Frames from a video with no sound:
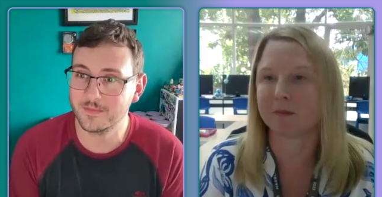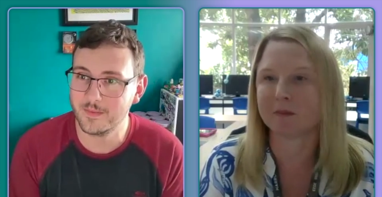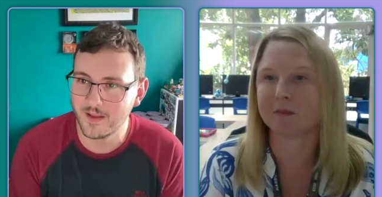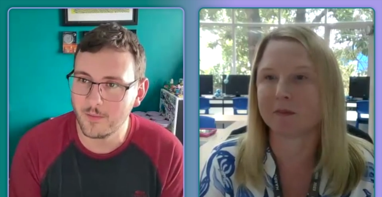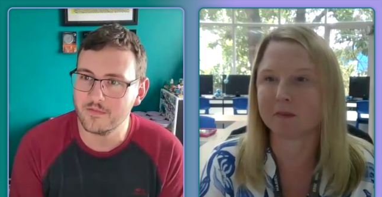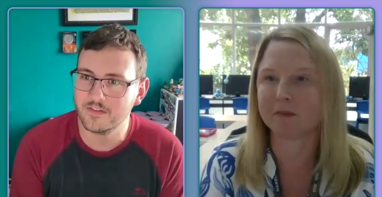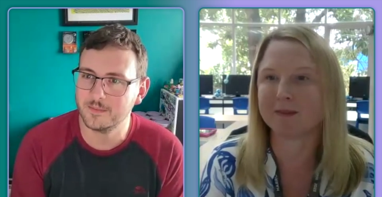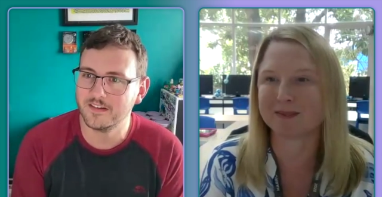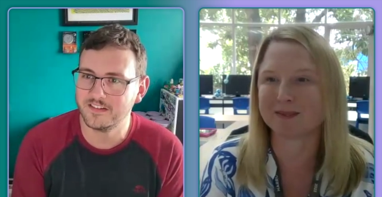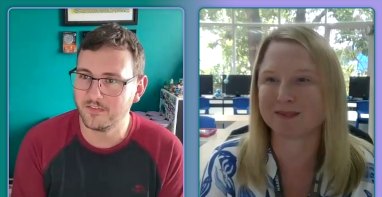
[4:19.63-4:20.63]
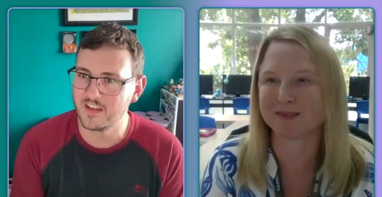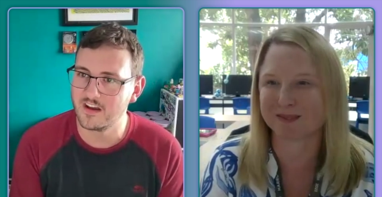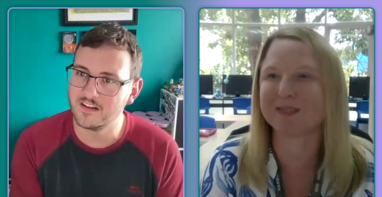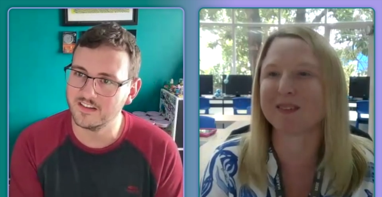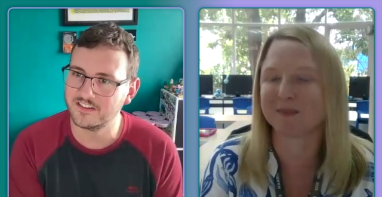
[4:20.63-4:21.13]
Speaker 1: to begin with, especially for the
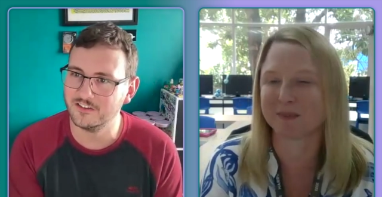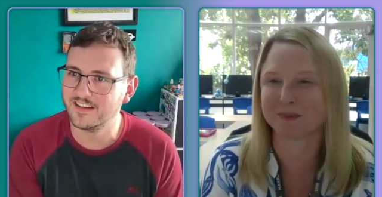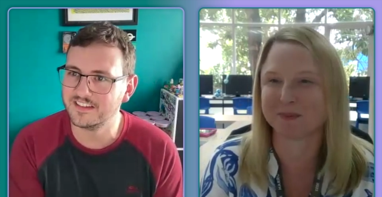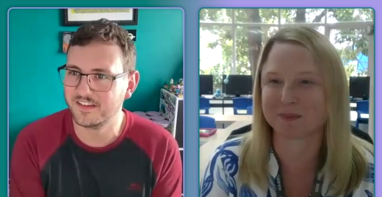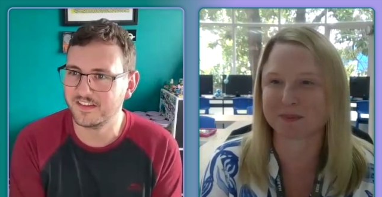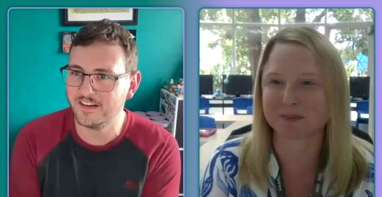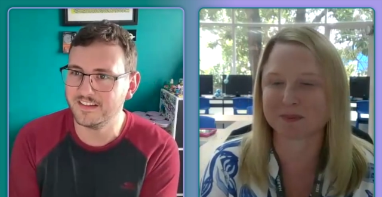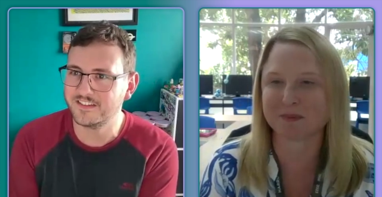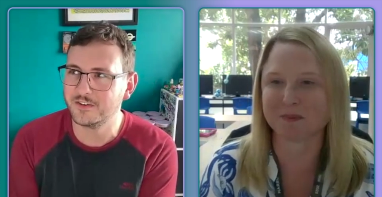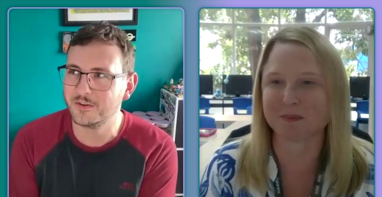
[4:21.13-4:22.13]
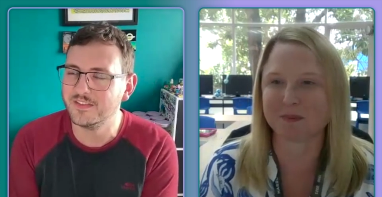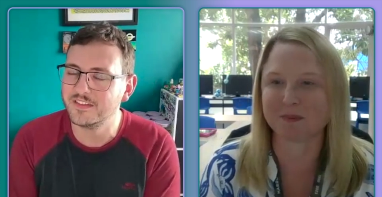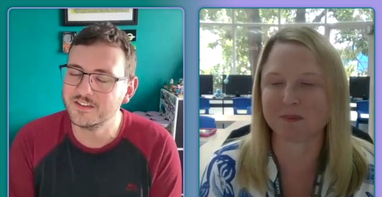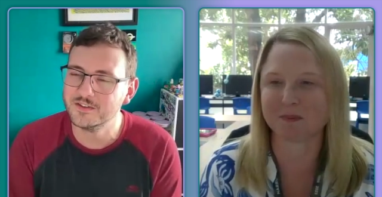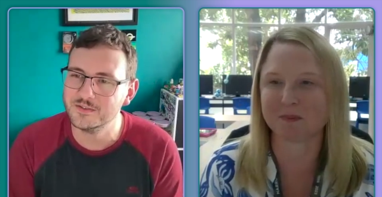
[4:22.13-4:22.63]
youngest children as they first join the
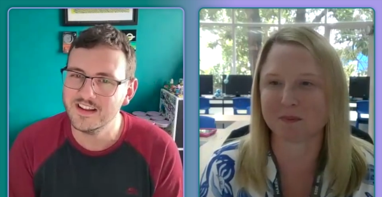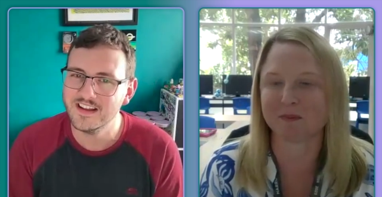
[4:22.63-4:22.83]
school.